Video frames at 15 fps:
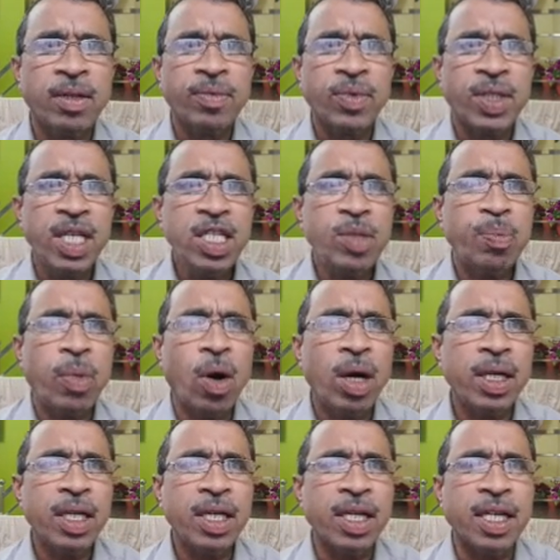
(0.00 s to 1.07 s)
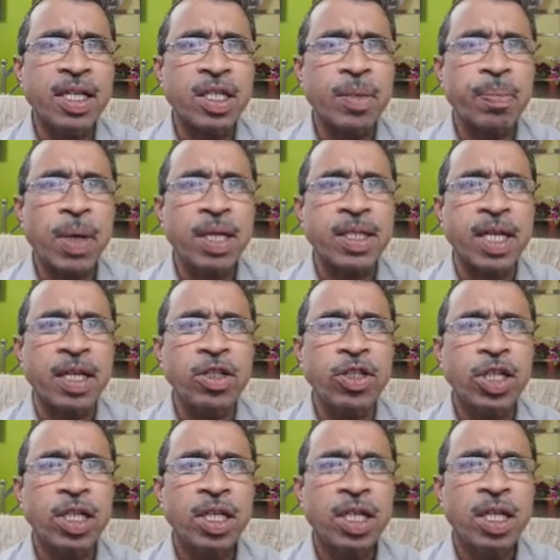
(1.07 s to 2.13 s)
This bond is
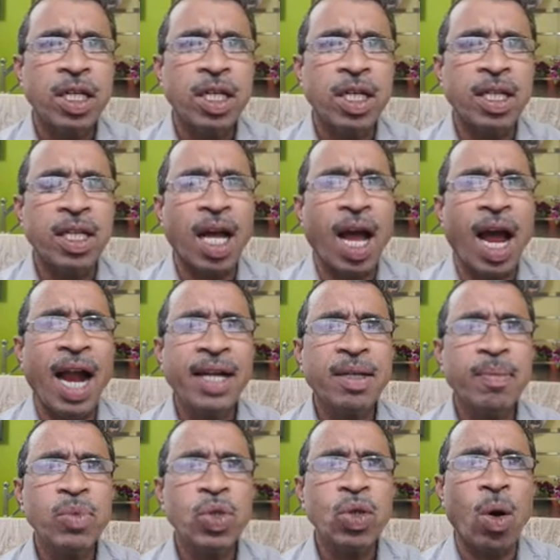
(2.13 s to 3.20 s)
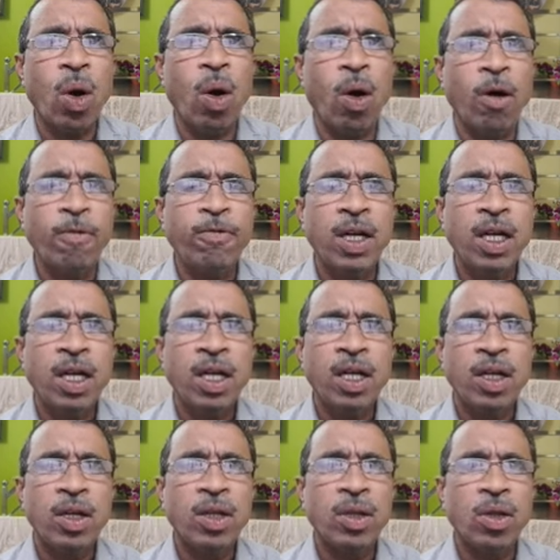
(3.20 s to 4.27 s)
present in the atoms of
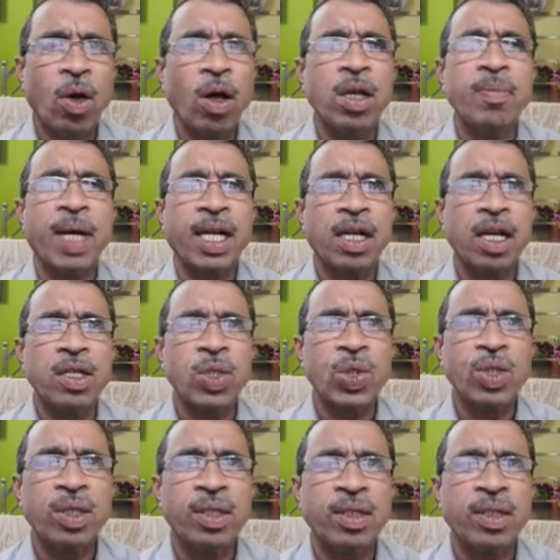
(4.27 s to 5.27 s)
nonmetals.